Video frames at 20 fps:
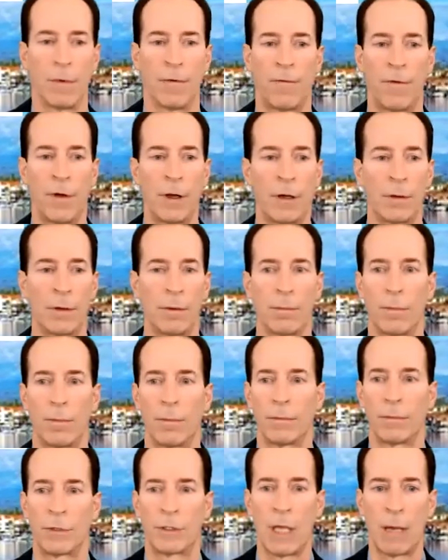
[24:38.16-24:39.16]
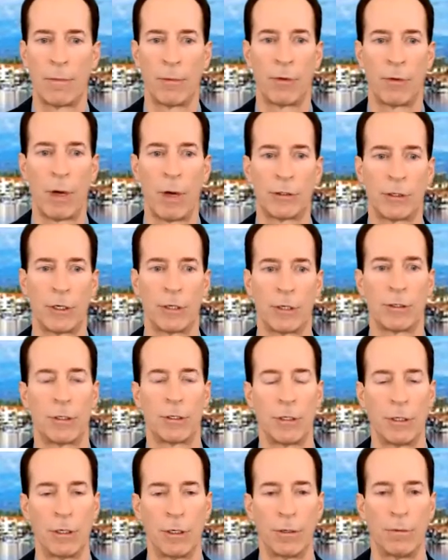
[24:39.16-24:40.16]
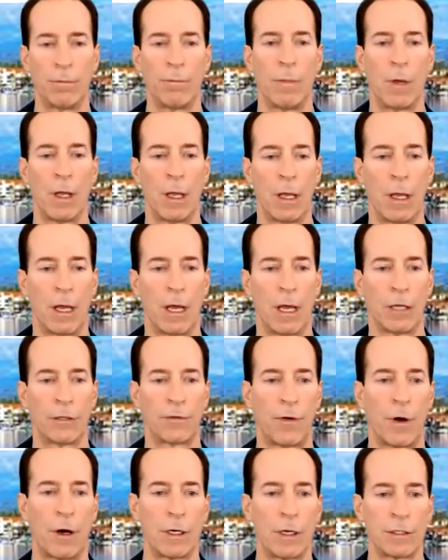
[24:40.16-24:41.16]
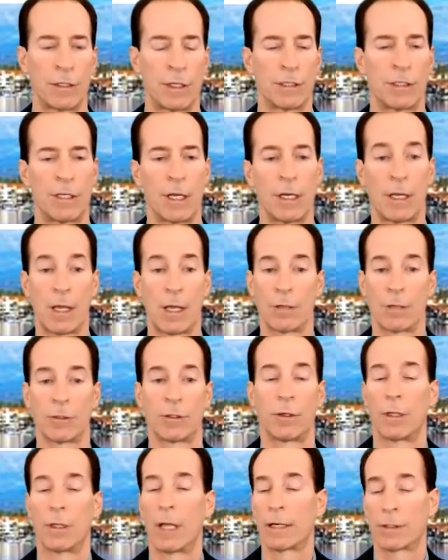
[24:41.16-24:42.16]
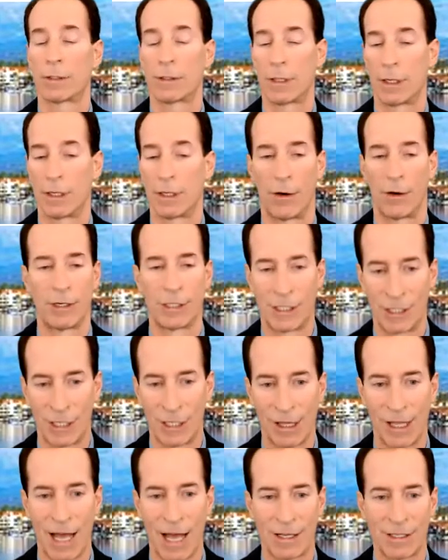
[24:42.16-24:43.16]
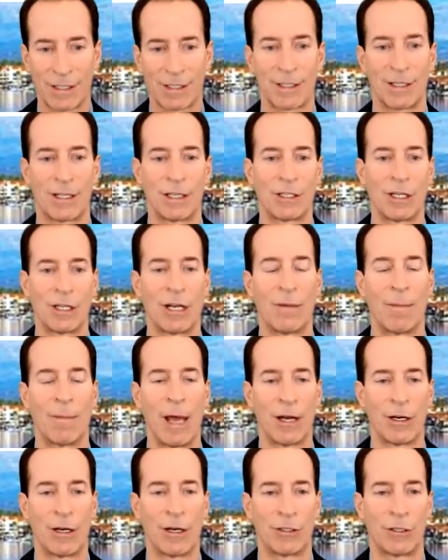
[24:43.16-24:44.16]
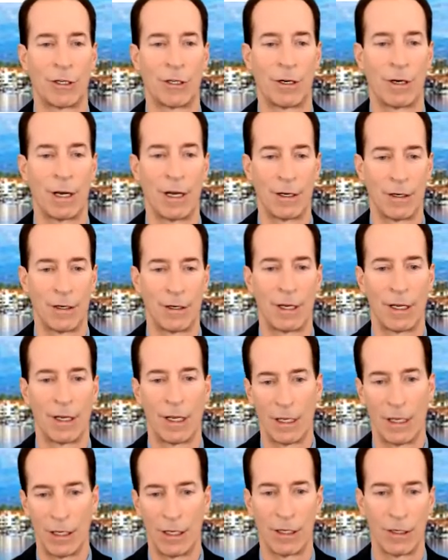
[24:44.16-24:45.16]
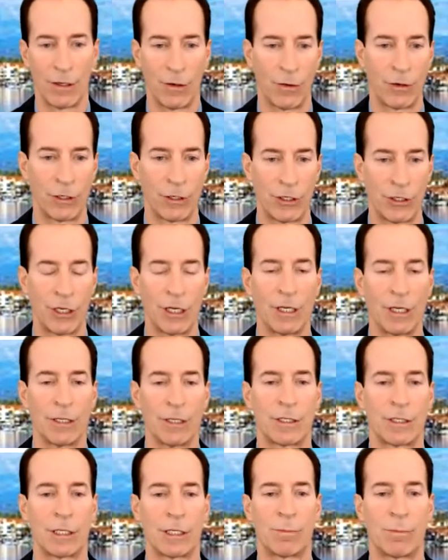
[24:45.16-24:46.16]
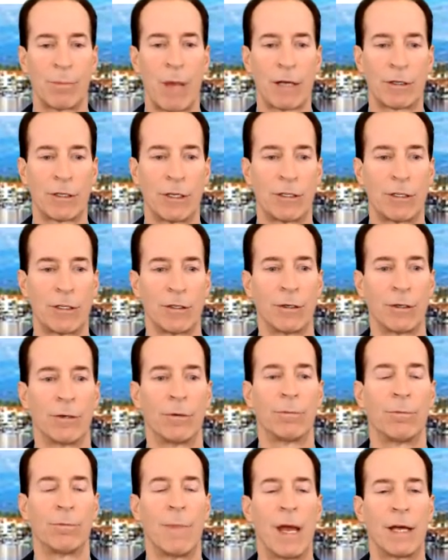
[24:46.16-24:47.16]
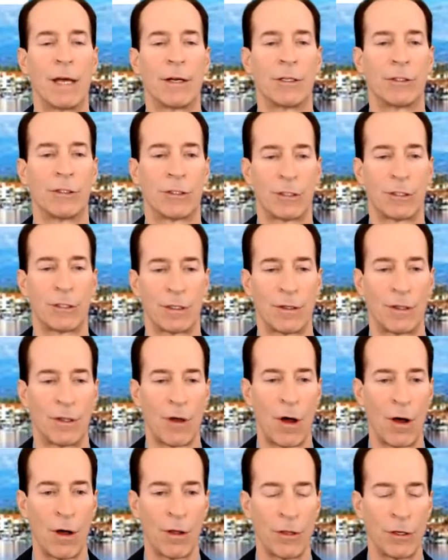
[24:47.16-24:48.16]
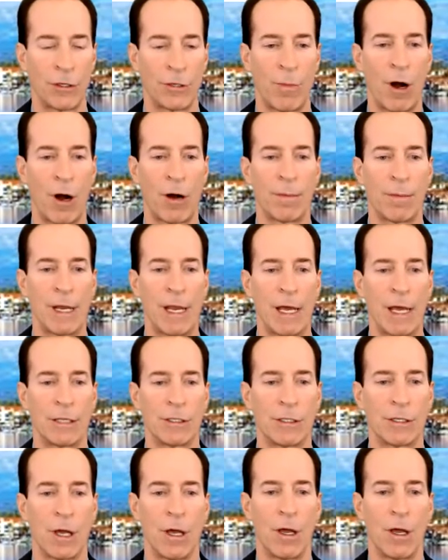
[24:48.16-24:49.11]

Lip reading: Phil, same question to you. As far as the city council selects the city manager, and he or she is expected to manage all the department heads,